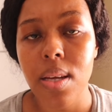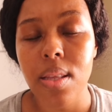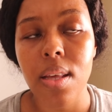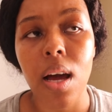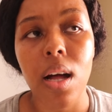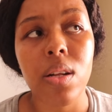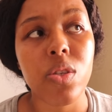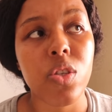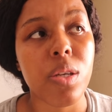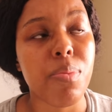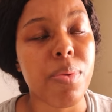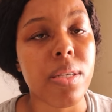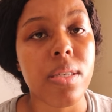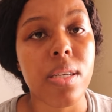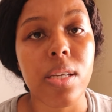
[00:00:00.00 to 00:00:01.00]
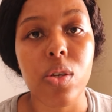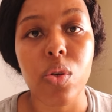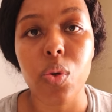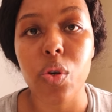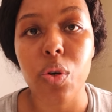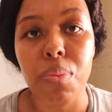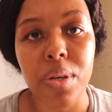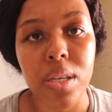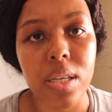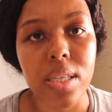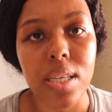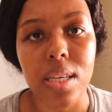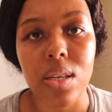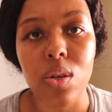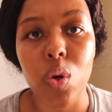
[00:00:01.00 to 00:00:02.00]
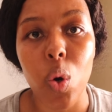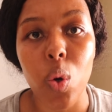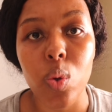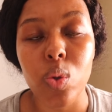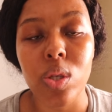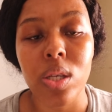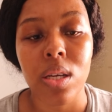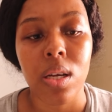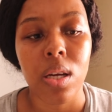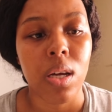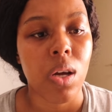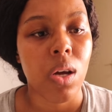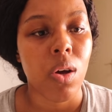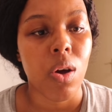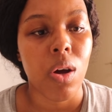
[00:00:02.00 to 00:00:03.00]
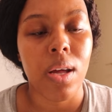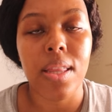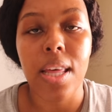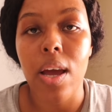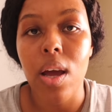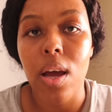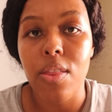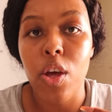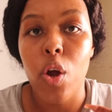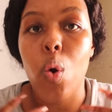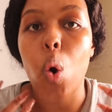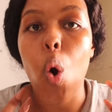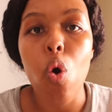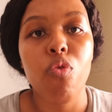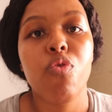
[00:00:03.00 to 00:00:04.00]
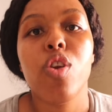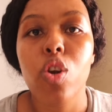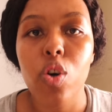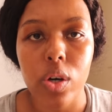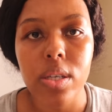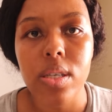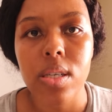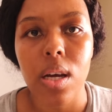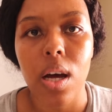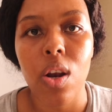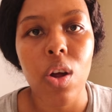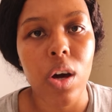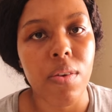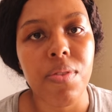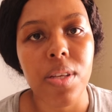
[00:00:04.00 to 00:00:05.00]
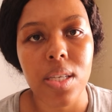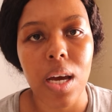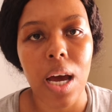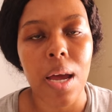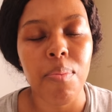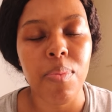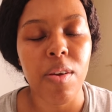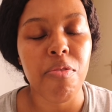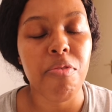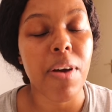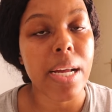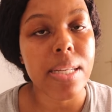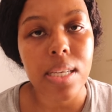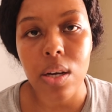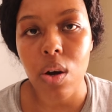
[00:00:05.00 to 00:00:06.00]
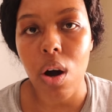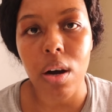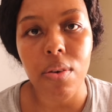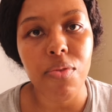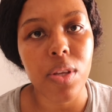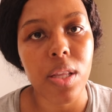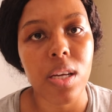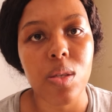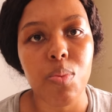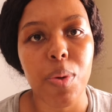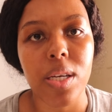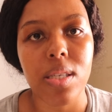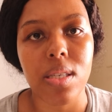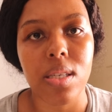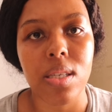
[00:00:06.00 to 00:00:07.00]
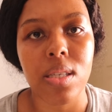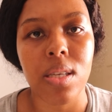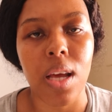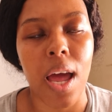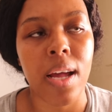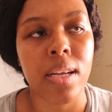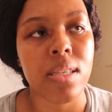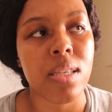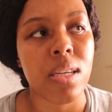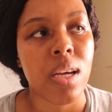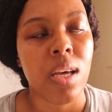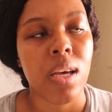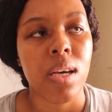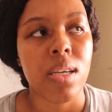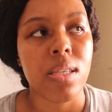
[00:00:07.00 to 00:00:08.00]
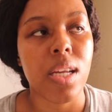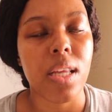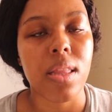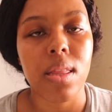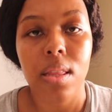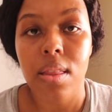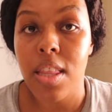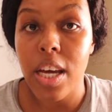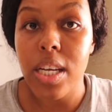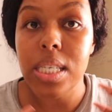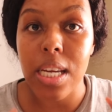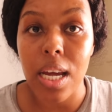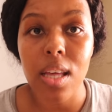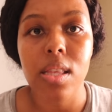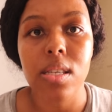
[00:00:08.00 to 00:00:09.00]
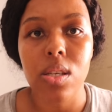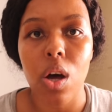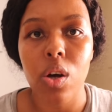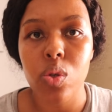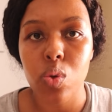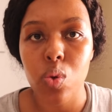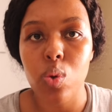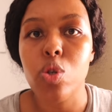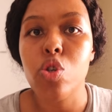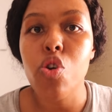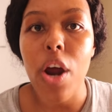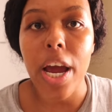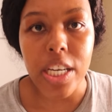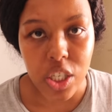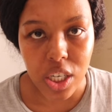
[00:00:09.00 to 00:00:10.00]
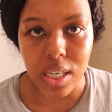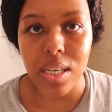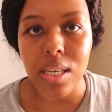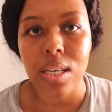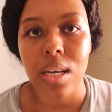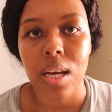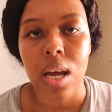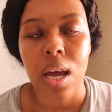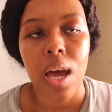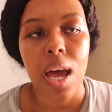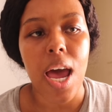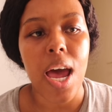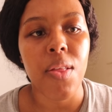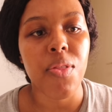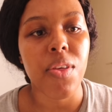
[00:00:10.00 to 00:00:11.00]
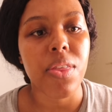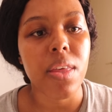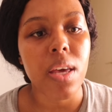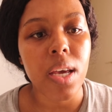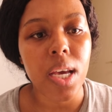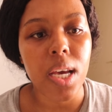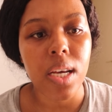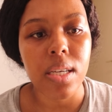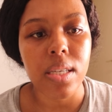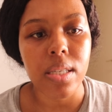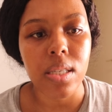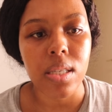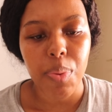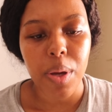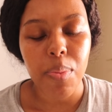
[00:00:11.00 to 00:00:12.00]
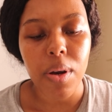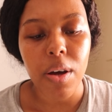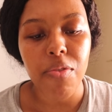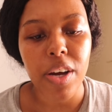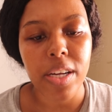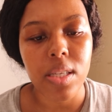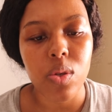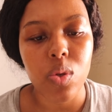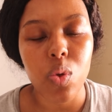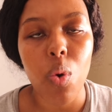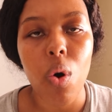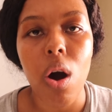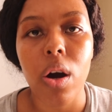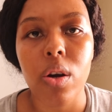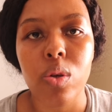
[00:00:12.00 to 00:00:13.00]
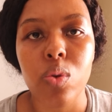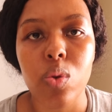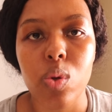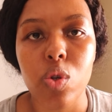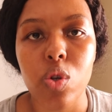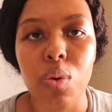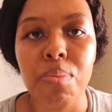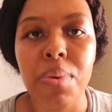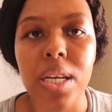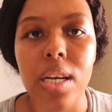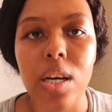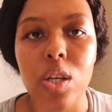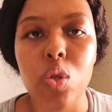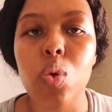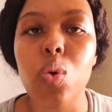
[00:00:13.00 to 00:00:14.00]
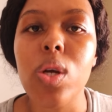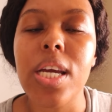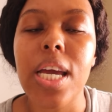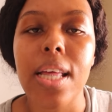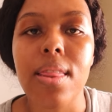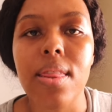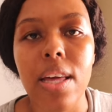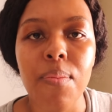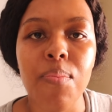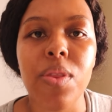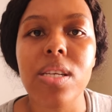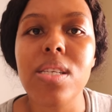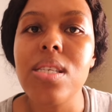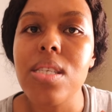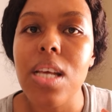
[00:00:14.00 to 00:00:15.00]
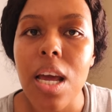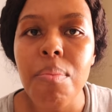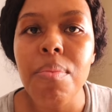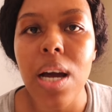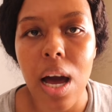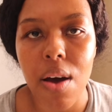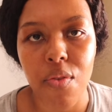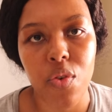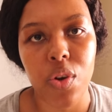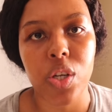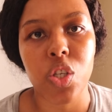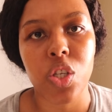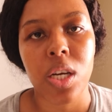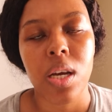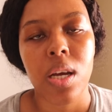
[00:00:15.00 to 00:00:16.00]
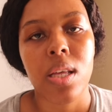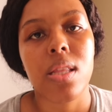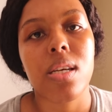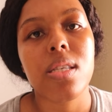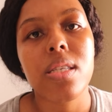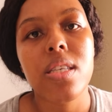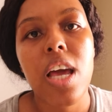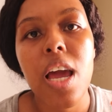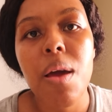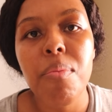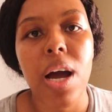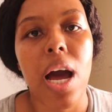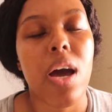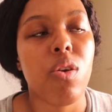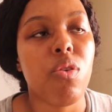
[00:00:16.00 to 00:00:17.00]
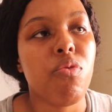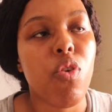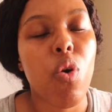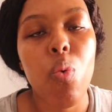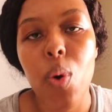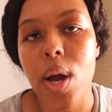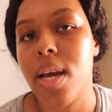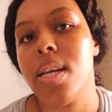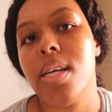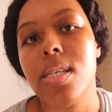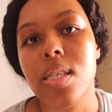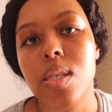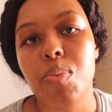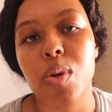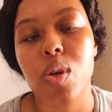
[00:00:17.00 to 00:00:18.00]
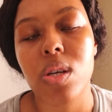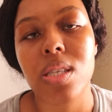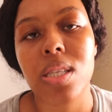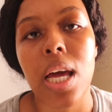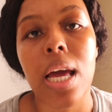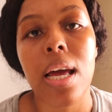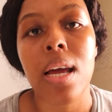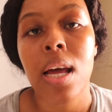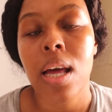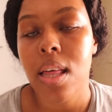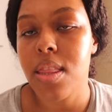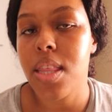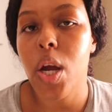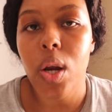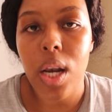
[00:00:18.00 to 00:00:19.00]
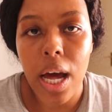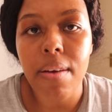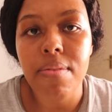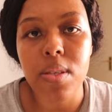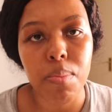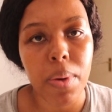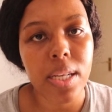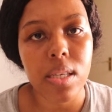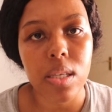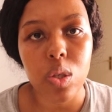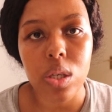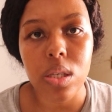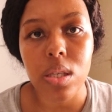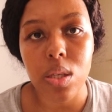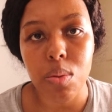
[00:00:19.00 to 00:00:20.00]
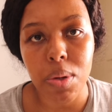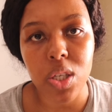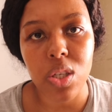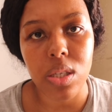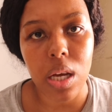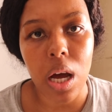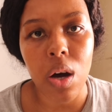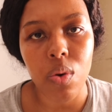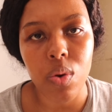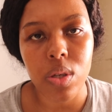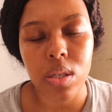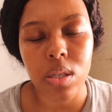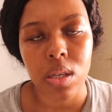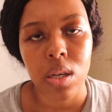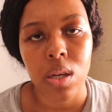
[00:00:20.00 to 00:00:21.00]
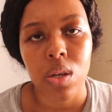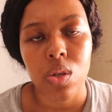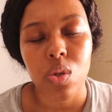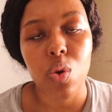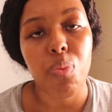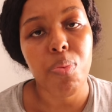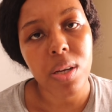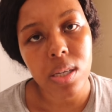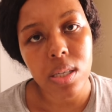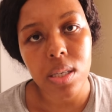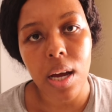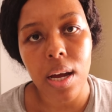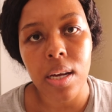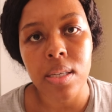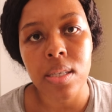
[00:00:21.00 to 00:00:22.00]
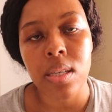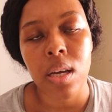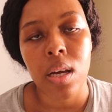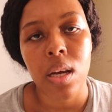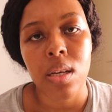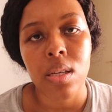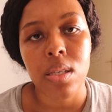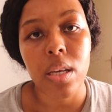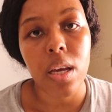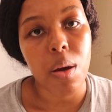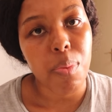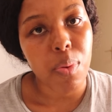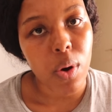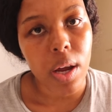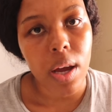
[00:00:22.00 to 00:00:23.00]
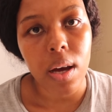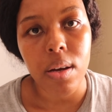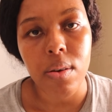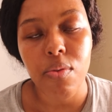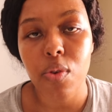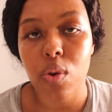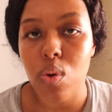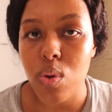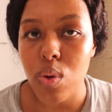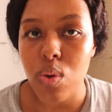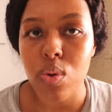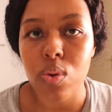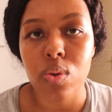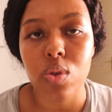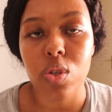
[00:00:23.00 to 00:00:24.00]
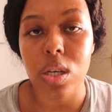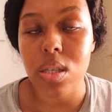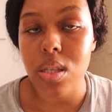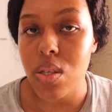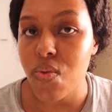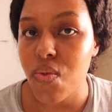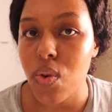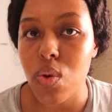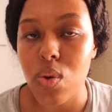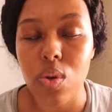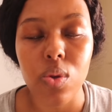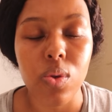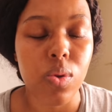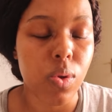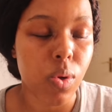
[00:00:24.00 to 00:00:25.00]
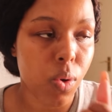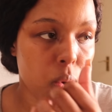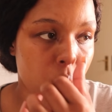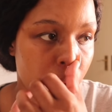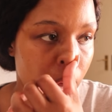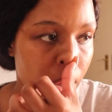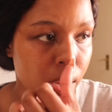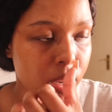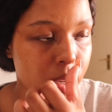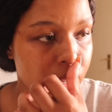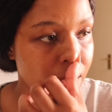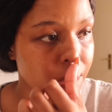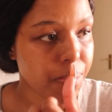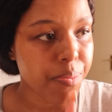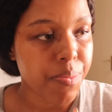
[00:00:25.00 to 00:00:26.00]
the LGBTQ community they're overlooked a lot of the time. They're fighting hard for their spaces, and their deaths are so tragic. And the thing is, people are fighting so hard on social media to get them the same coverage, the same kind of awareness, because their lives matter just as much as ours. So please, guys, say a prayer for Lulu, justice for Lulu, you know, and